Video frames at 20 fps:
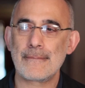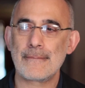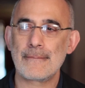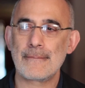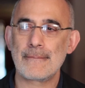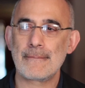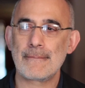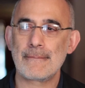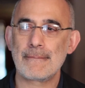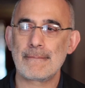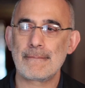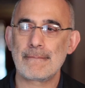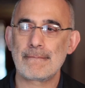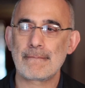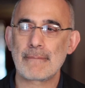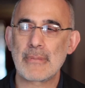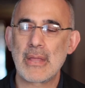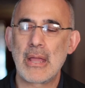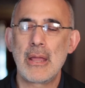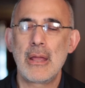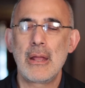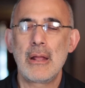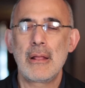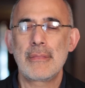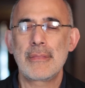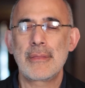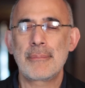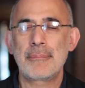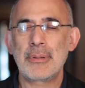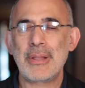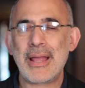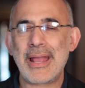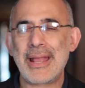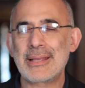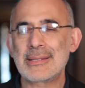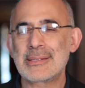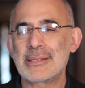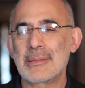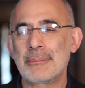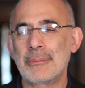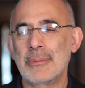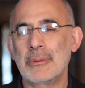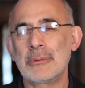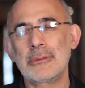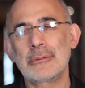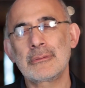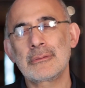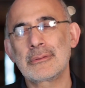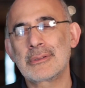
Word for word: is about? The play is, oh